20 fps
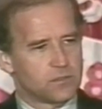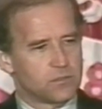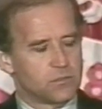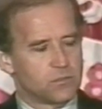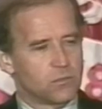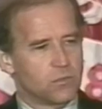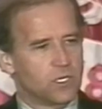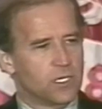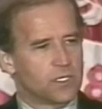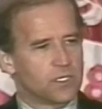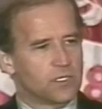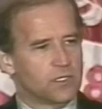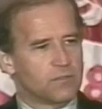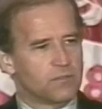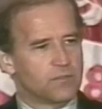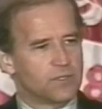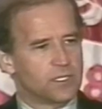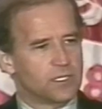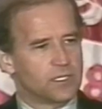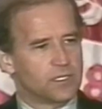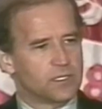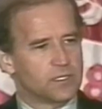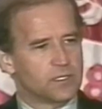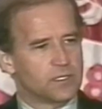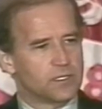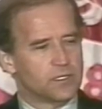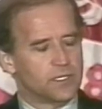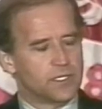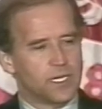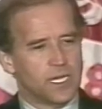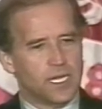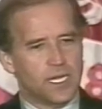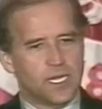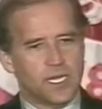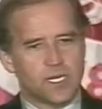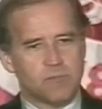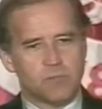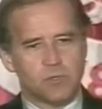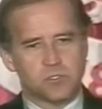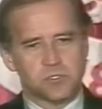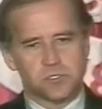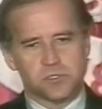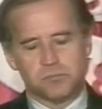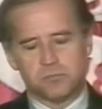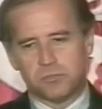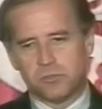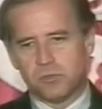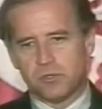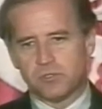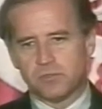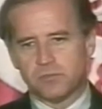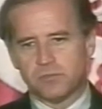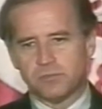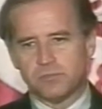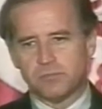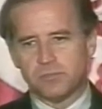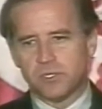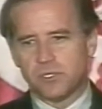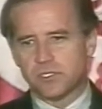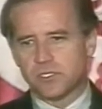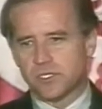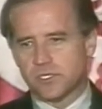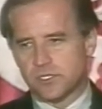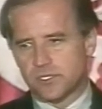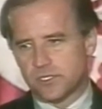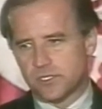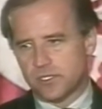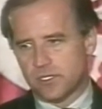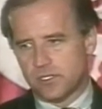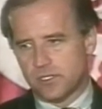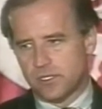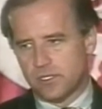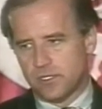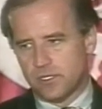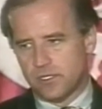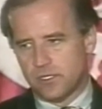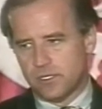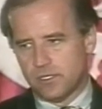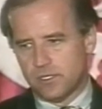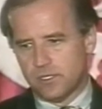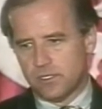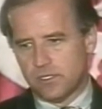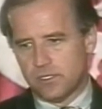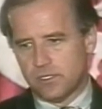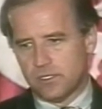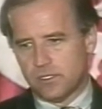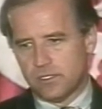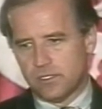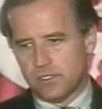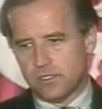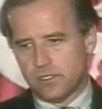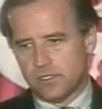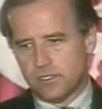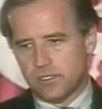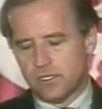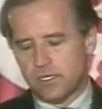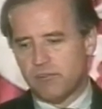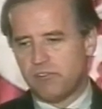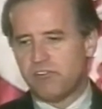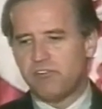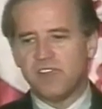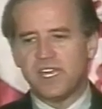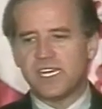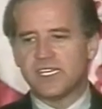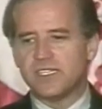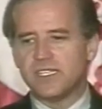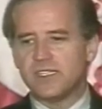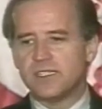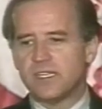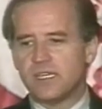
one of the nine most important persons affecting the